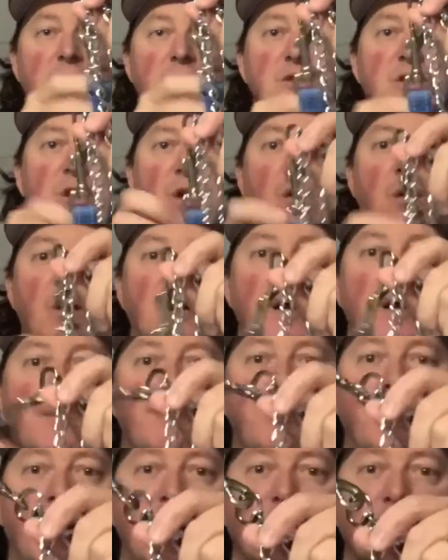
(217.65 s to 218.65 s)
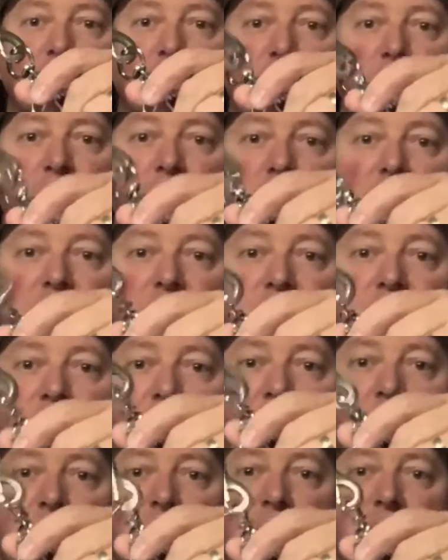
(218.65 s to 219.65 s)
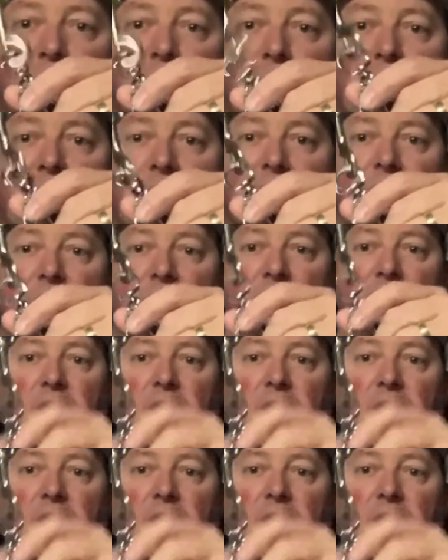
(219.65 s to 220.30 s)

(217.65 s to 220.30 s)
So make sure that it's on this ring,